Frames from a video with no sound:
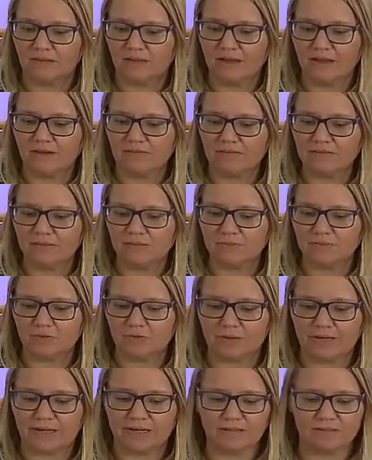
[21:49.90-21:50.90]
have some
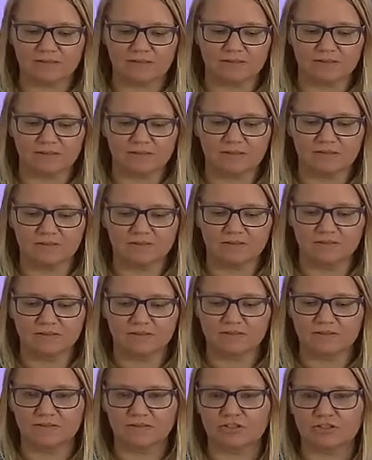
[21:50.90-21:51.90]
drinks,
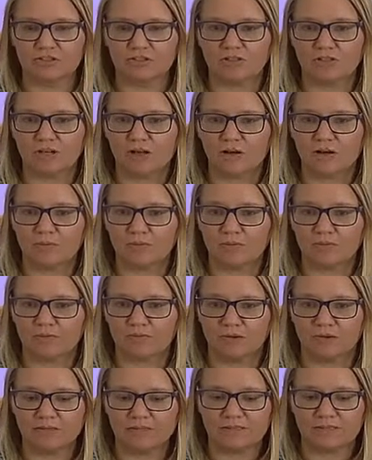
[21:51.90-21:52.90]
talk with
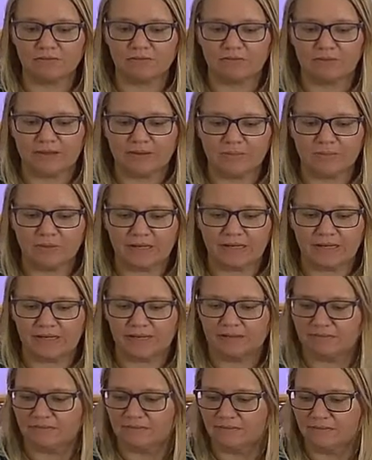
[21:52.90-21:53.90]
friends and
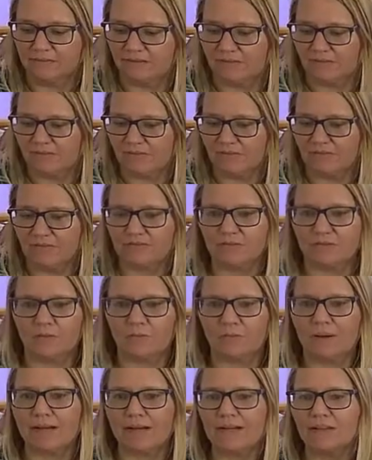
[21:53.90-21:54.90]
family, the
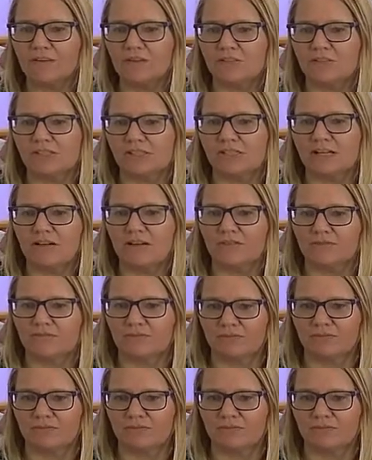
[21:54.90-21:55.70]
regular stuff.